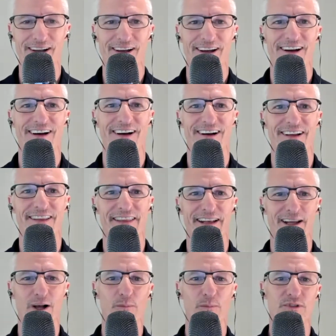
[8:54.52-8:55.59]
that
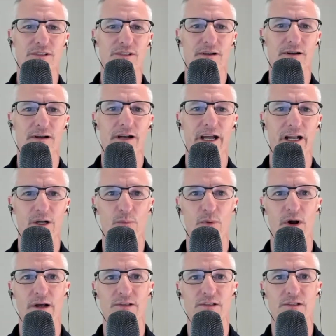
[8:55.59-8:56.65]
helps
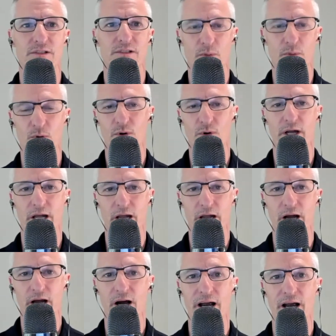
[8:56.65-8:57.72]
enterprises deploy
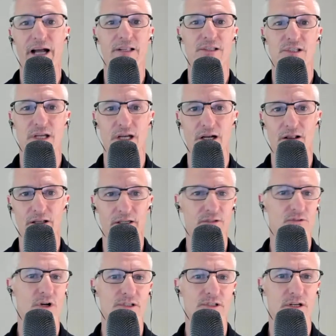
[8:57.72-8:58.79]
AI at scale in a
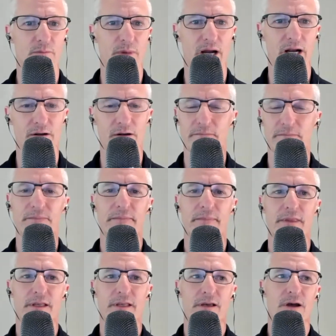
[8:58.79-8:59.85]
trusted manner.
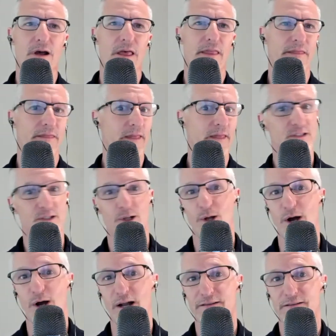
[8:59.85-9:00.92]
That's a
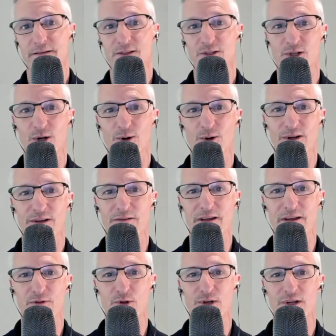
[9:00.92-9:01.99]
lot. So
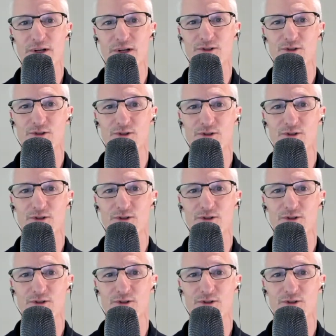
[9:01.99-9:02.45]
if you could sort